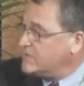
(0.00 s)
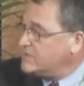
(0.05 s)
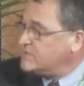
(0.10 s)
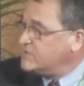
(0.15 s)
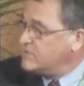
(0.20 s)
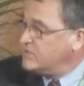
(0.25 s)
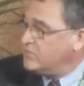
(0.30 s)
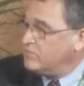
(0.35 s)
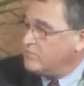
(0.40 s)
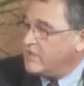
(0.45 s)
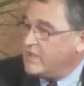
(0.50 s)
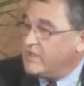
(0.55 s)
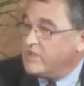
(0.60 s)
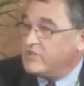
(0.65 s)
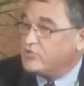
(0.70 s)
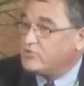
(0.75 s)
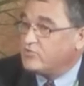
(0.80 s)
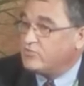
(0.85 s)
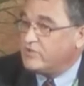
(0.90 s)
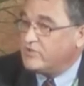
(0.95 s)
to
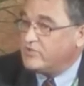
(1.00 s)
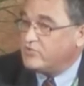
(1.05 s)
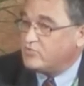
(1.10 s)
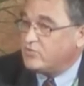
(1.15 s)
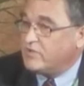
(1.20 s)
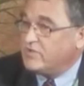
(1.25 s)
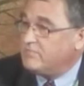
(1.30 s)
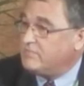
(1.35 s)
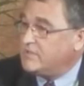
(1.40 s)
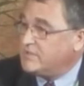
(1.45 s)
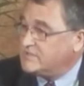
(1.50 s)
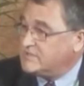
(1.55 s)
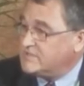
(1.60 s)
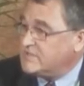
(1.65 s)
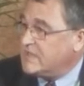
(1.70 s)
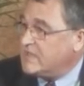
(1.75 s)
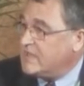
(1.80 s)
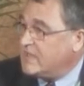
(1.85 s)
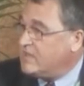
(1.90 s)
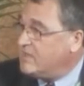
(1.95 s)
injury treatment
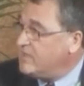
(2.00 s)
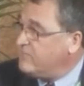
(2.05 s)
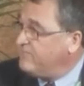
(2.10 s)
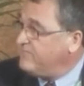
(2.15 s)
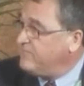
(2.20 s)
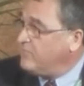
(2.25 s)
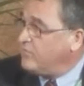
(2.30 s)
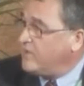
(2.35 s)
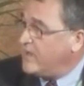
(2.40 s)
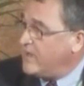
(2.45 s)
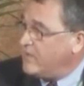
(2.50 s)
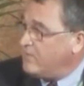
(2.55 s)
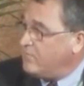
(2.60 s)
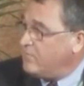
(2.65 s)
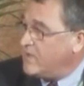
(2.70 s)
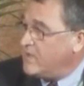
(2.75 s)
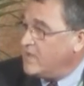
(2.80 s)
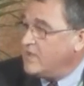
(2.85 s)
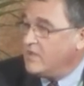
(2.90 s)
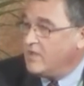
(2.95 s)
for
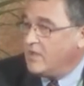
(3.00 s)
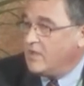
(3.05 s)
our